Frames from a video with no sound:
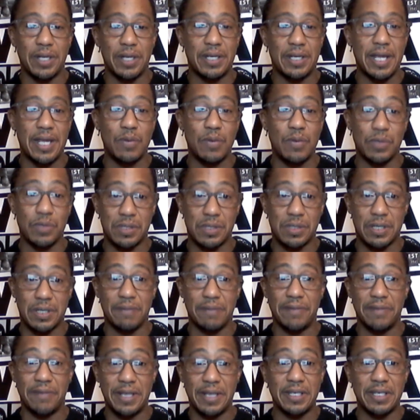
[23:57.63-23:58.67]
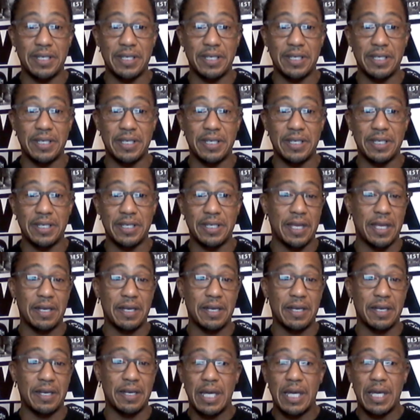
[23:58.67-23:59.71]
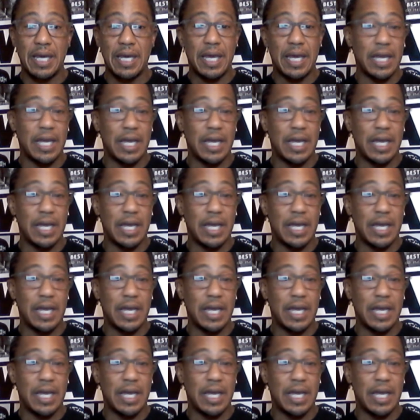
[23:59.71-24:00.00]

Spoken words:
he was convicted of, then